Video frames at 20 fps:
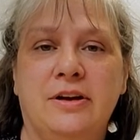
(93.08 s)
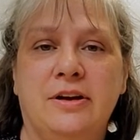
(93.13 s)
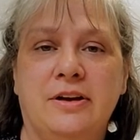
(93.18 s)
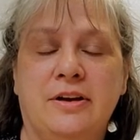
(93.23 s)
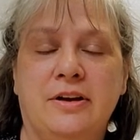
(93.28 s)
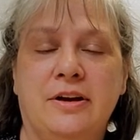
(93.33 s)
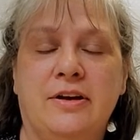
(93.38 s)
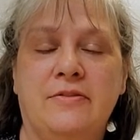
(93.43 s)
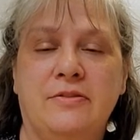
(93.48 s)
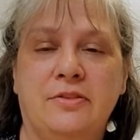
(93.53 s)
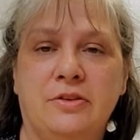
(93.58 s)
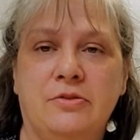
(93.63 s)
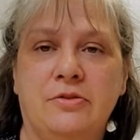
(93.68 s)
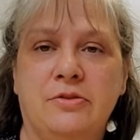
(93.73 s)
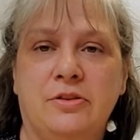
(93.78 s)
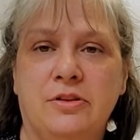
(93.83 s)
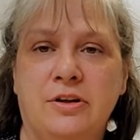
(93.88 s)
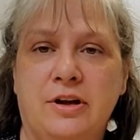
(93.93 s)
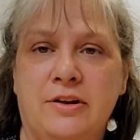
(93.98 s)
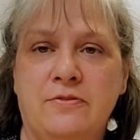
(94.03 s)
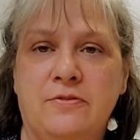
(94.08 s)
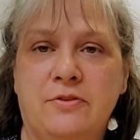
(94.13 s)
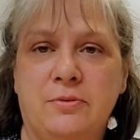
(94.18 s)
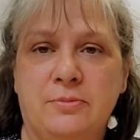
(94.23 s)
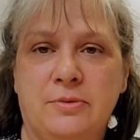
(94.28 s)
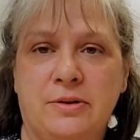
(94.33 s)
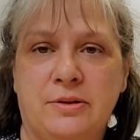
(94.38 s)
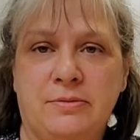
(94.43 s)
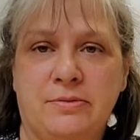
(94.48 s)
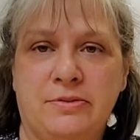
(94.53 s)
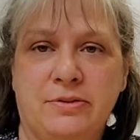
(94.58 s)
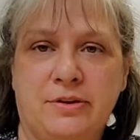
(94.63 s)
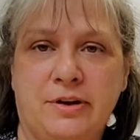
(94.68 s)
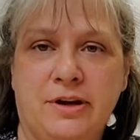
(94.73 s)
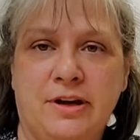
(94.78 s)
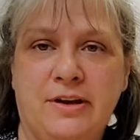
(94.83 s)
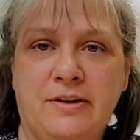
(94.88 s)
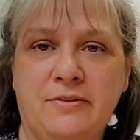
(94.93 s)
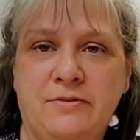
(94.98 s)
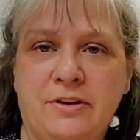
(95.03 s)
I've learned a lot from them. So
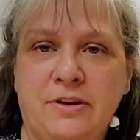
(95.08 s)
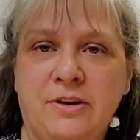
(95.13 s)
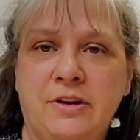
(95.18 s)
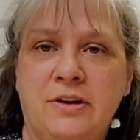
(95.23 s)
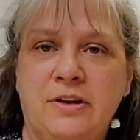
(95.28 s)
I have